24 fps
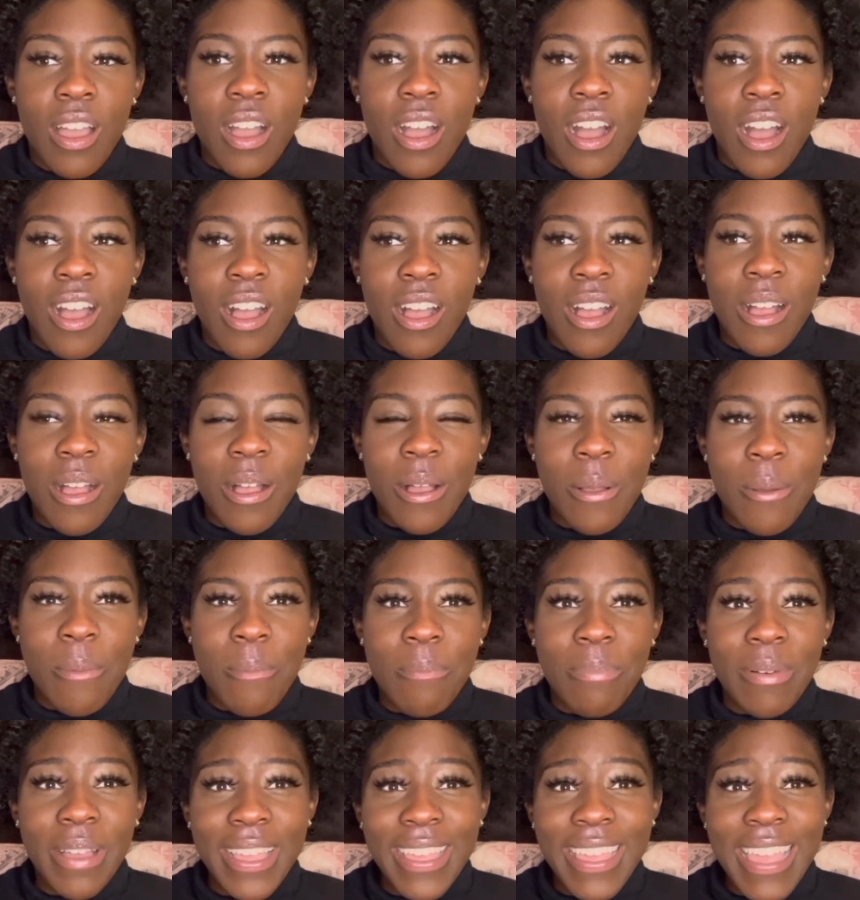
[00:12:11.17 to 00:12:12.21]

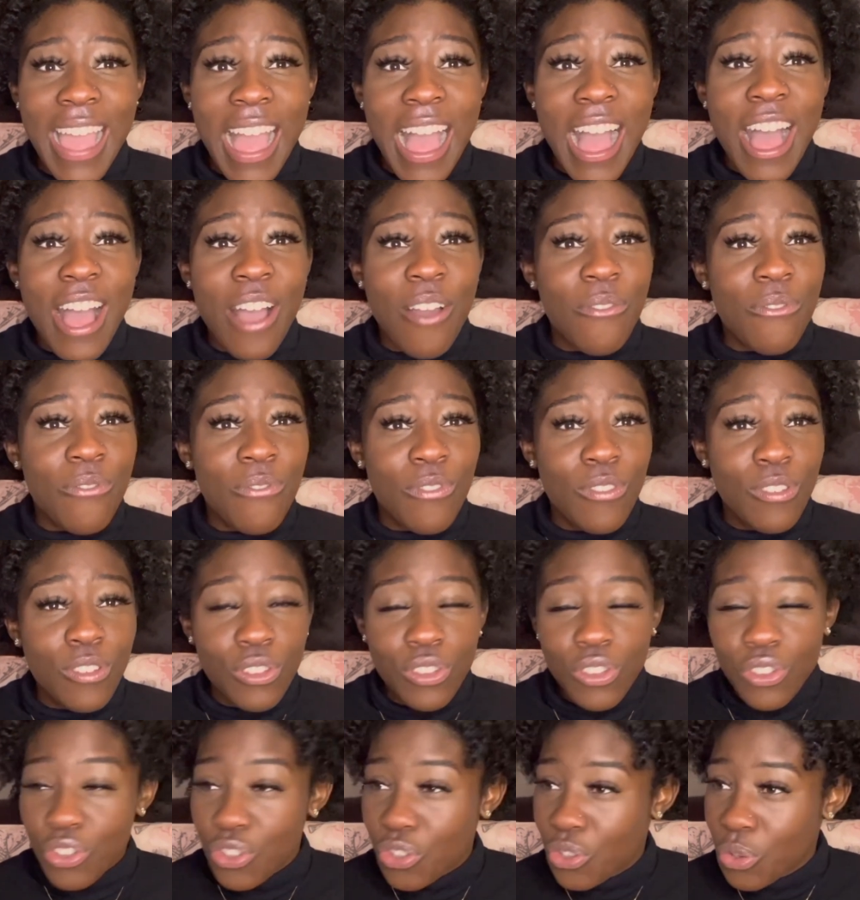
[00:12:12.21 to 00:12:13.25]
But yeah,
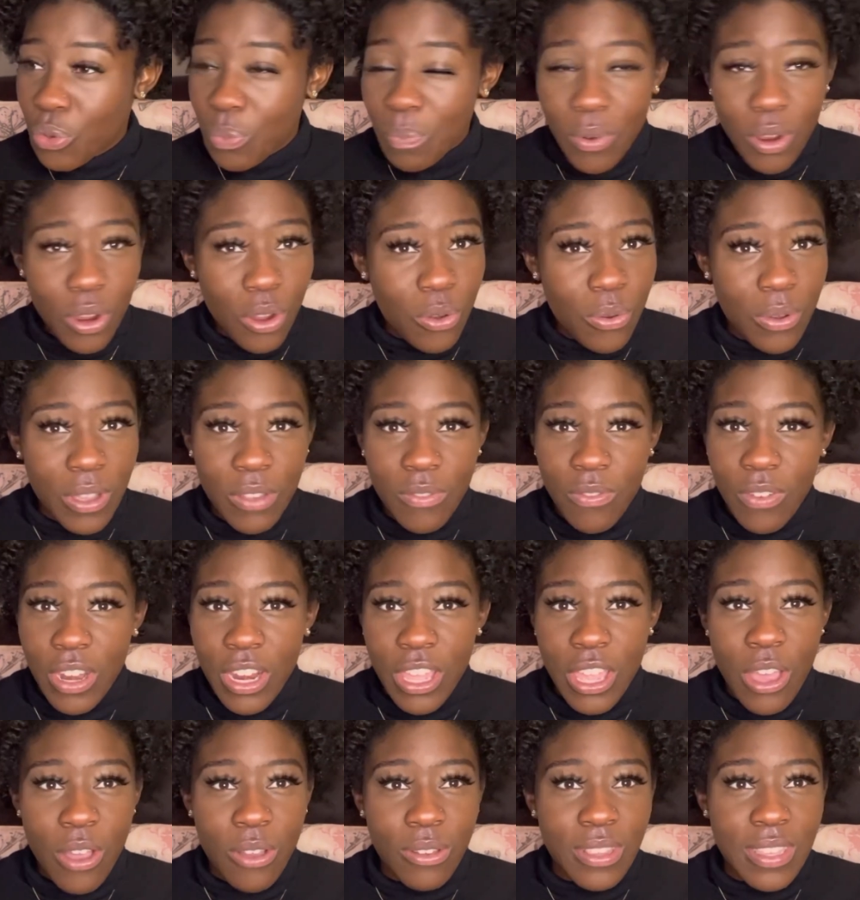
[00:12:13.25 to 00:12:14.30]
super quick
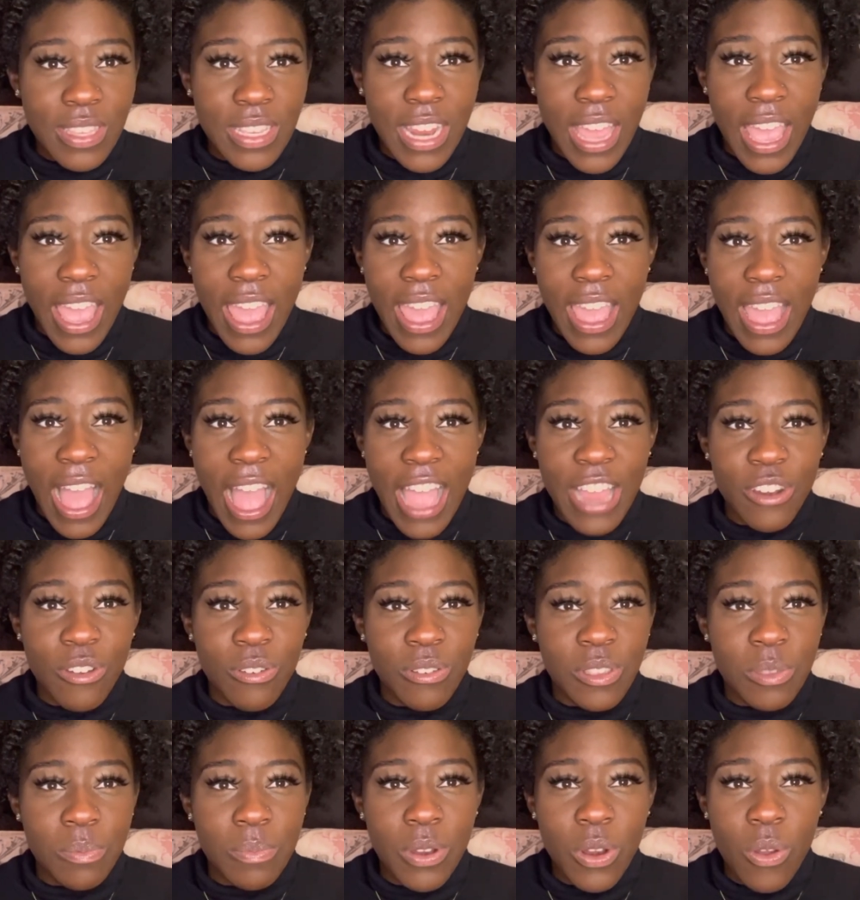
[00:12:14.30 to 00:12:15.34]
video today. I know
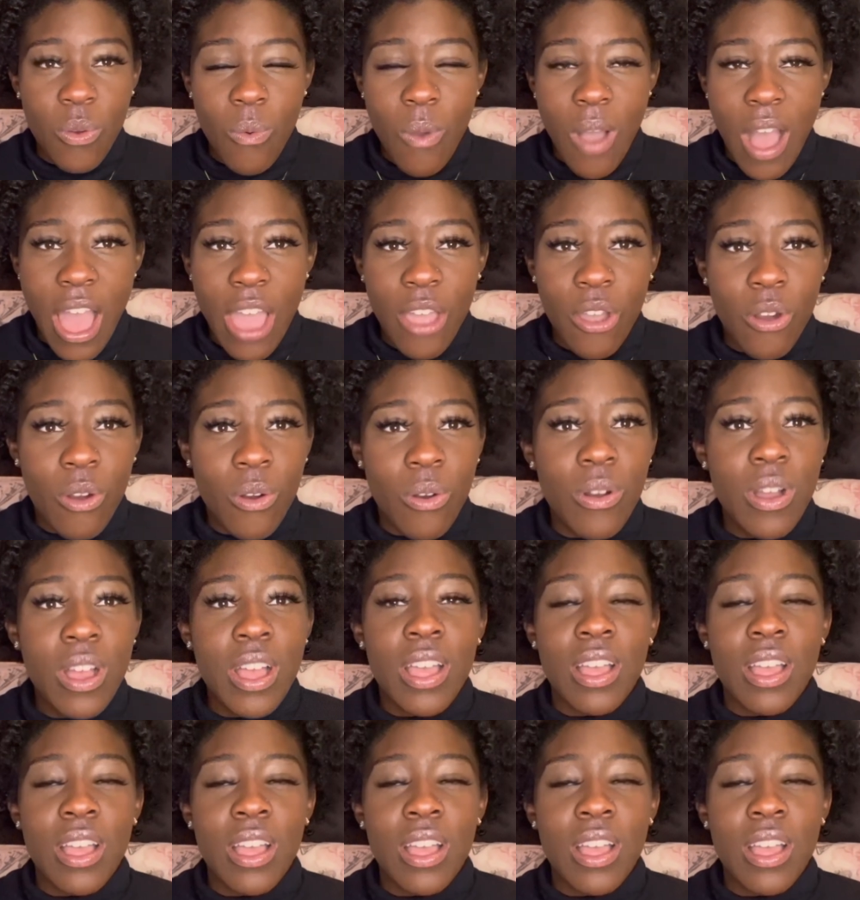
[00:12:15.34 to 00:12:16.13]
it's been a while,